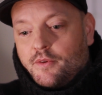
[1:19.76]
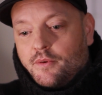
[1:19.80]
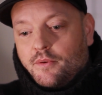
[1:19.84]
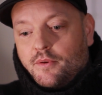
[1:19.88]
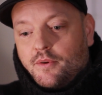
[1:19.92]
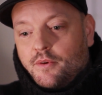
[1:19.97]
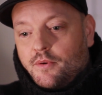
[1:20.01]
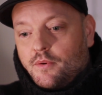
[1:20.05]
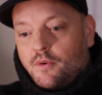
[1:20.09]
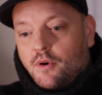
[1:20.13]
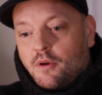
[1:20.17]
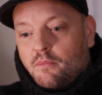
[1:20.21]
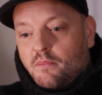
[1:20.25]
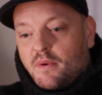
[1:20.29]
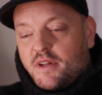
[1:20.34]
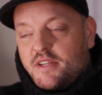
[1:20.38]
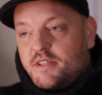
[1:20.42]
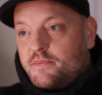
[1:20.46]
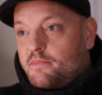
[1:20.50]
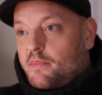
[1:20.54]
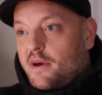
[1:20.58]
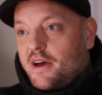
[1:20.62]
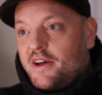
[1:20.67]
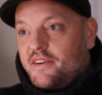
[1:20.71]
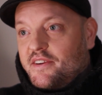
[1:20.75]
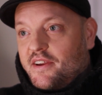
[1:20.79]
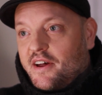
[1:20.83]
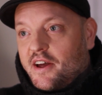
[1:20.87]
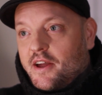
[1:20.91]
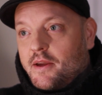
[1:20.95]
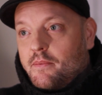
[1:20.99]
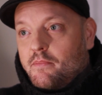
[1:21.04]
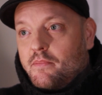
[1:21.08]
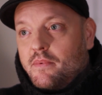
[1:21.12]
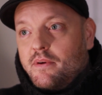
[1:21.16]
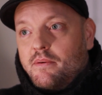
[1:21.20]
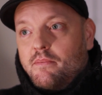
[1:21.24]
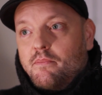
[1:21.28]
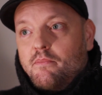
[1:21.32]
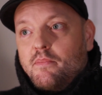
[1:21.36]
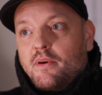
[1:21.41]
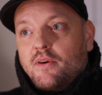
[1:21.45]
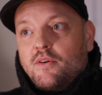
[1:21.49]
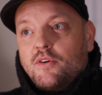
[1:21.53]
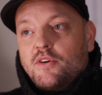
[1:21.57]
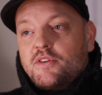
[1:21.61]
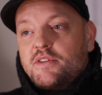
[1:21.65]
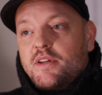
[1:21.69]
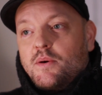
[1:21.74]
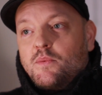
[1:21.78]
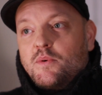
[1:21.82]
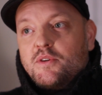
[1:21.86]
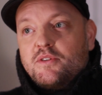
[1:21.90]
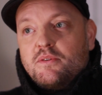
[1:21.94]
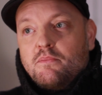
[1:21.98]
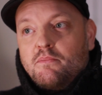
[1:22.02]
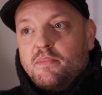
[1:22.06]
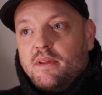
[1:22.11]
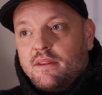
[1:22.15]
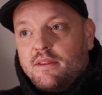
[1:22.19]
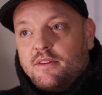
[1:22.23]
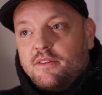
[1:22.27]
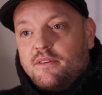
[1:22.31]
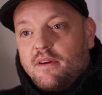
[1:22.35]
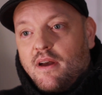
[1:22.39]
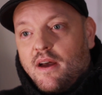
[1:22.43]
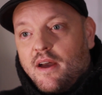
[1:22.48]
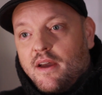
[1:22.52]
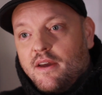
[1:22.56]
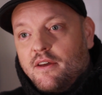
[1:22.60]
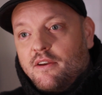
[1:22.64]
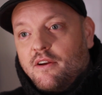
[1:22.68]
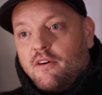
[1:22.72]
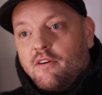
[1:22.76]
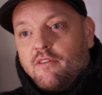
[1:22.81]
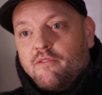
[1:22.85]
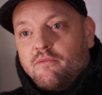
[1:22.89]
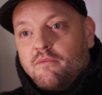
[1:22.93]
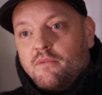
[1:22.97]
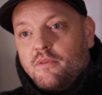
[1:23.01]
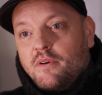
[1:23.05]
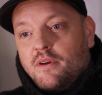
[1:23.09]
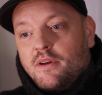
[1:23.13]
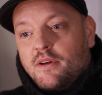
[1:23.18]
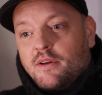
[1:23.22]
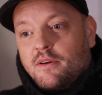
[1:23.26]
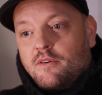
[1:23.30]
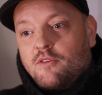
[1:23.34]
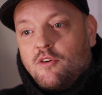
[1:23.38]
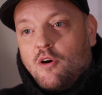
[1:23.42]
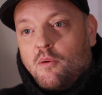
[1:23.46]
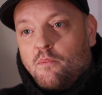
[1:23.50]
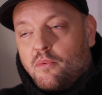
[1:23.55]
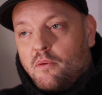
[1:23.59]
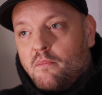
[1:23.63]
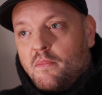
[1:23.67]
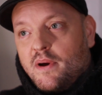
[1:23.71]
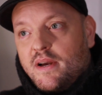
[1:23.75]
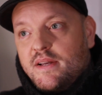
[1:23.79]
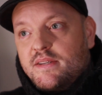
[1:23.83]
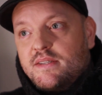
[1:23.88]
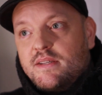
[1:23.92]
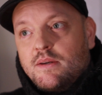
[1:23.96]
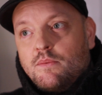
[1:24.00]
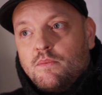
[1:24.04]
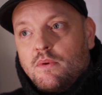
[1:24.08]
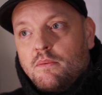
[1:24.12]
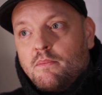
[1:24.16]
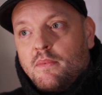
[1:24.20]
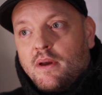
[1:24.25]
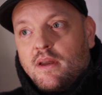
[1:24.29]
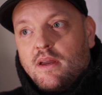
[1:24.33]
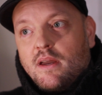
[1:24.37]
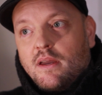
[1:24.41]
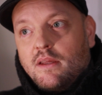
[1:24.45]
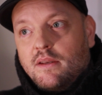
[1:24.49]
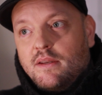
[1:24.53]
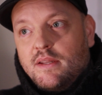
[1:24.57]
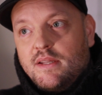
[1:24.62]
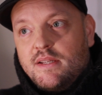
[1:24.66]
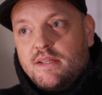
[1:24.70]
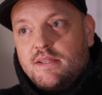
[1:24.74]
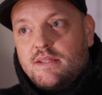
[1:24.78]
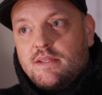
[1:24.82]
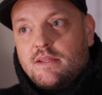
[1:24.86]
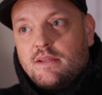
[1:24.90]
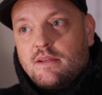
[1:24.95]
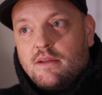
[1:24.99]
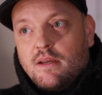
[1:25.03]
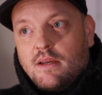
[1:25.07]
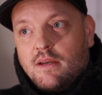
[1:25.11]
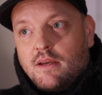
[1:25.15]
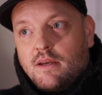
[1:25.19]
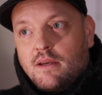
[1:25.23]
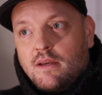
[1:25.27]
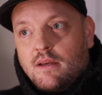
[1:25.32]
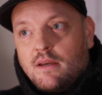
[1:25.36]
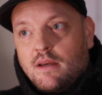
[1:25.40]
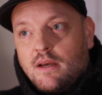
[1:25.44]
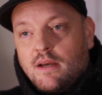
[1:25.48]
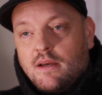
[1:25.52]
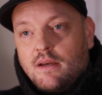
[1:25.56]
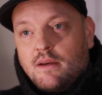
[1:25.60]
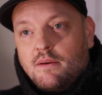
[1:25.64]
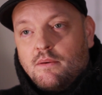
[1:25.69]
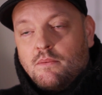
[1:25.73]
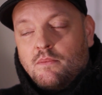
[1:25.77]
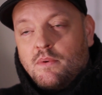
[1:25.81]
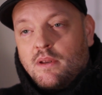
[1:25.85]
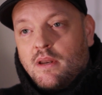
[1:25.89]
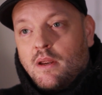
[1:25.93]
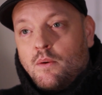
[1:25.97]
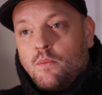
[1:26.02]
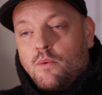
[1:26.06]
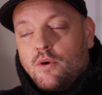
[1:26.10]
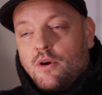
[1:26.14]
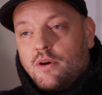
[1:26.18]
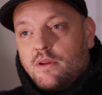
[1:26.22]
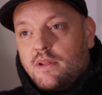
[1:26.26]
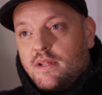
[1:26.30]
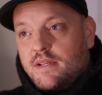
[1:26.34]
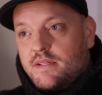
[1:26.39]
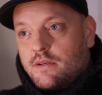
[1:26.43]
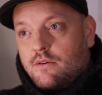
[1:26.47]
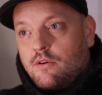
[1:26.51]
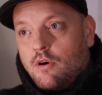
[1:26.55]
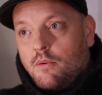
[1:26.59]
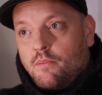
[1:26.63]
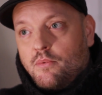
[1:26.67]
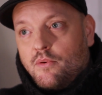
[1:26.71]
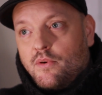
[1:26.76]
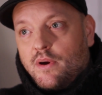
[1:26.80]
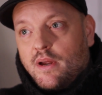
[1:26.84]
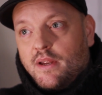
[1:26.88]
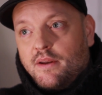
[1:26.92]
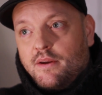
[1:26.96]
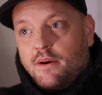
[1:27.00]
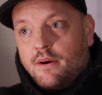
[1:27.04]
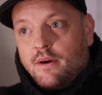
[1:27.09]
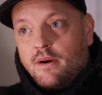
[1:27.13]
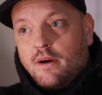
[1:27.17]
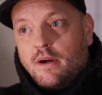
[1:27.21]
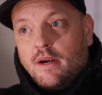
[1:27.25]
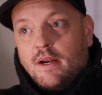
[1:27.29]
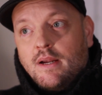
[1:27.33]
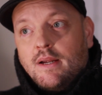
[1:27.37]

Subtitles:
do on my spare time because I was a bit tired of compromising with my ideas when I worked as a copywriter,